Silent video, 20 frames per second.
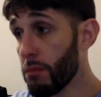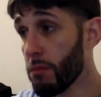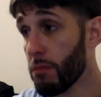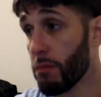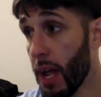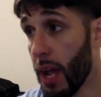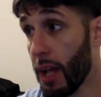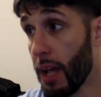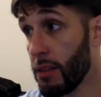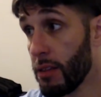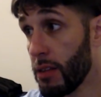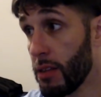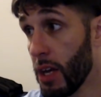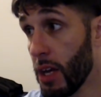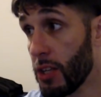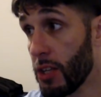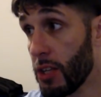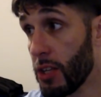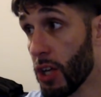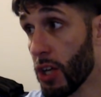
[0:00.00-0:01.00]
And
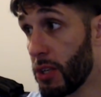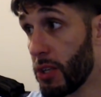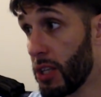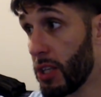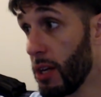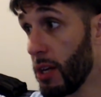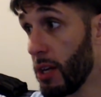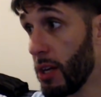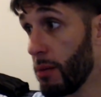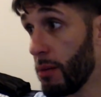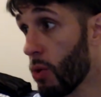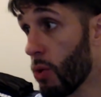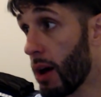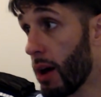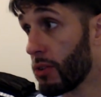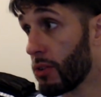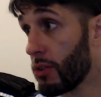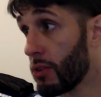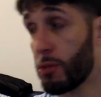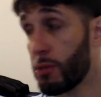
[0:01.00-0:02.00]
it's up to them to go out and
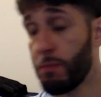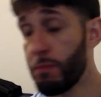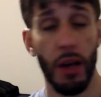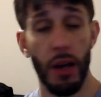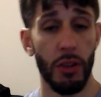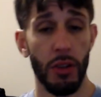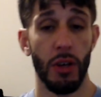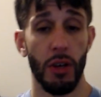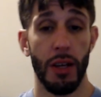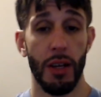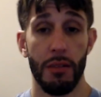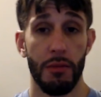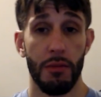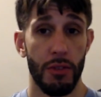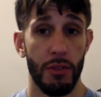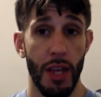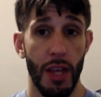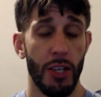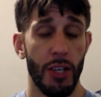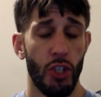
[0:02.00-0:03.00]
dispel
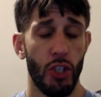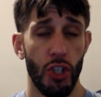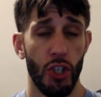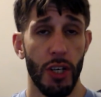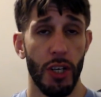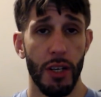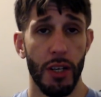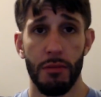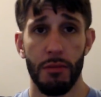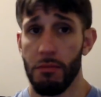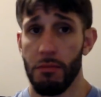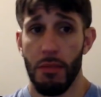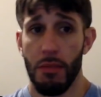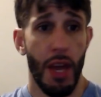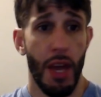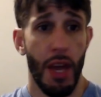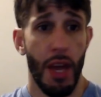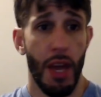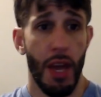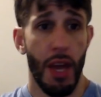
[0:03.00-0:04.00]
that shit
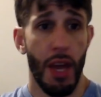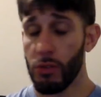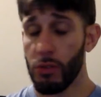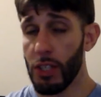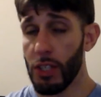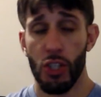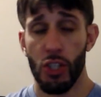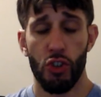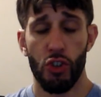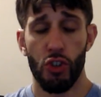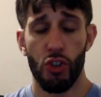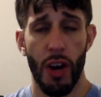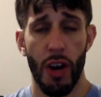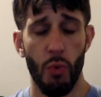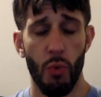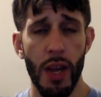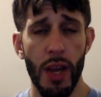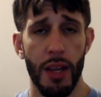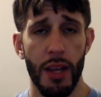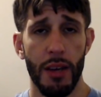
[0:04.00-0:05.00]
and try to
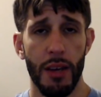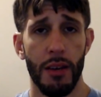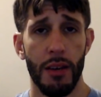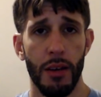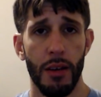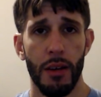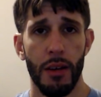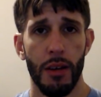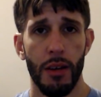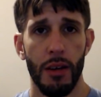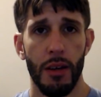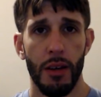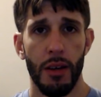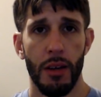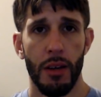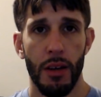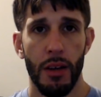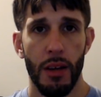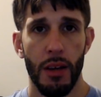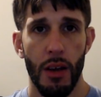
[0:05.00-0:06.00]
win.
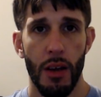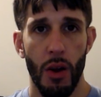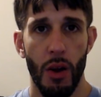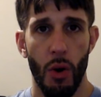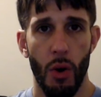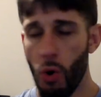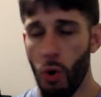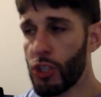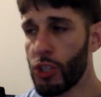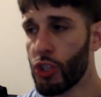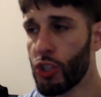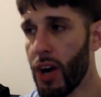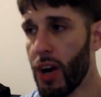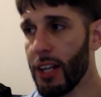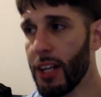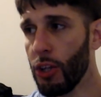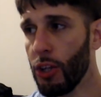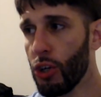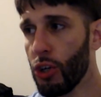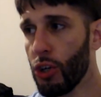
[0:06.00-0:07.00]
Or try to
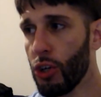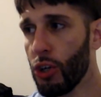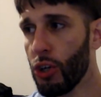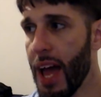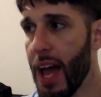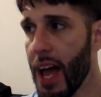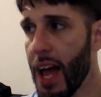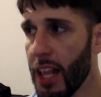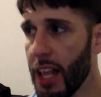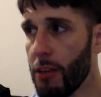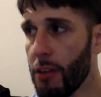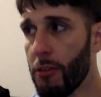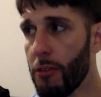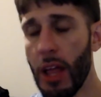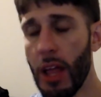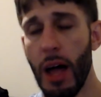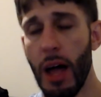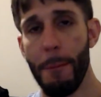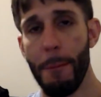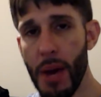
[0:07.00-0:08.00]
look a hell of a
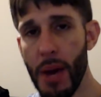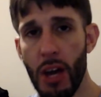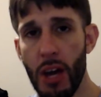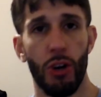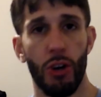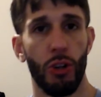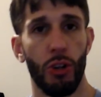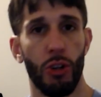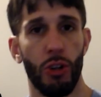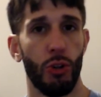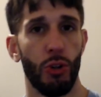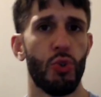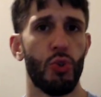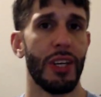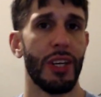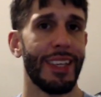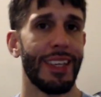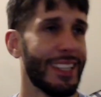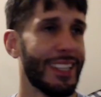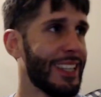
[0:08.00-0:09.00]
lot better
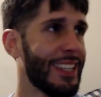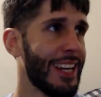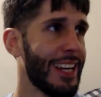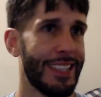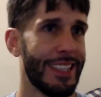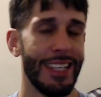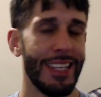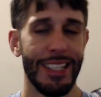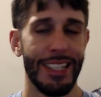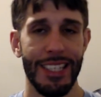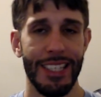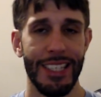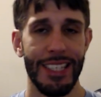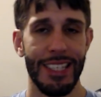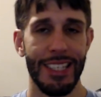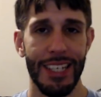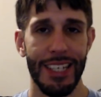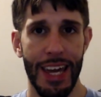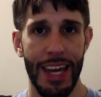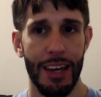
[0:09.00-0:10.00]
losing than they did
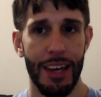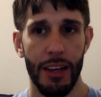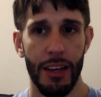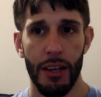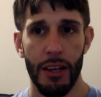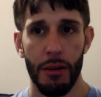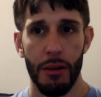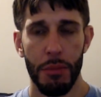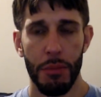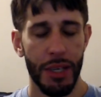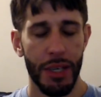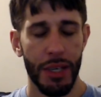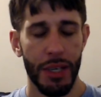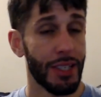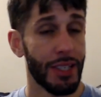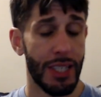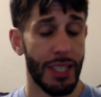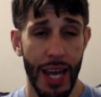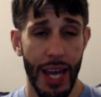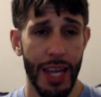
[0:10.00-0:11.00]
today. Because
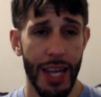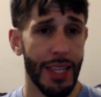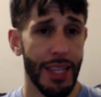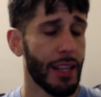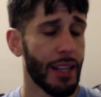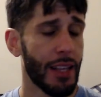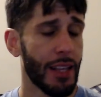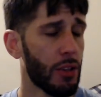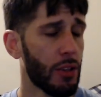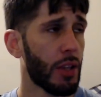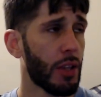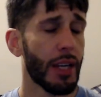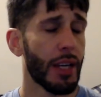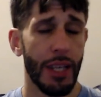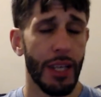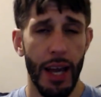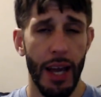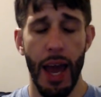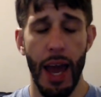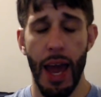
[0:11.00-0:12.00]
today they look like an
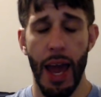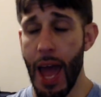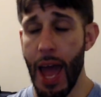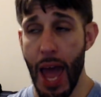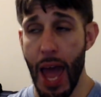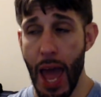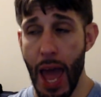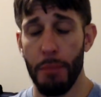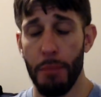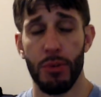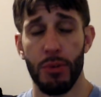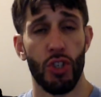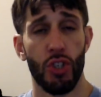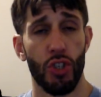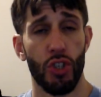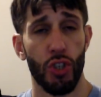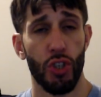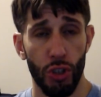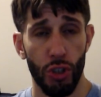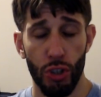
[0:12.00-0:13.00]

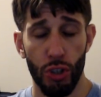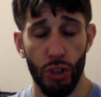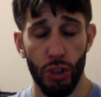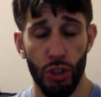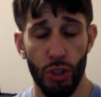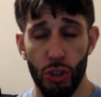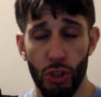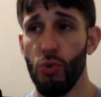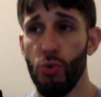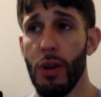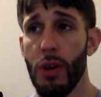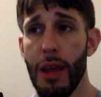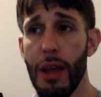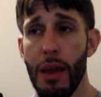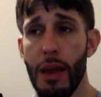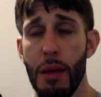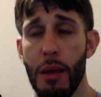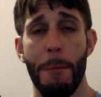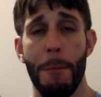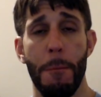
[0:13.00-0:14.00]
absolute
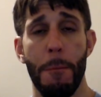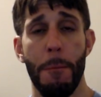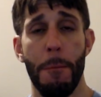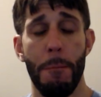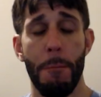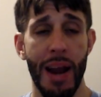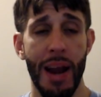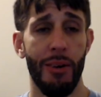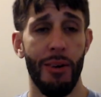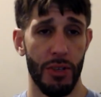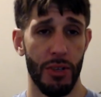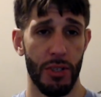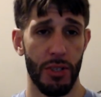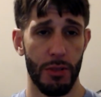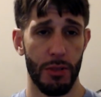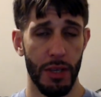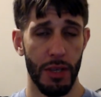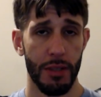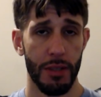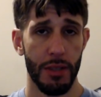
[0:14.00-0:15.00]

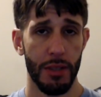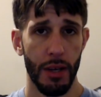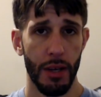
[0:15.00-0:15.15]
embarrassment.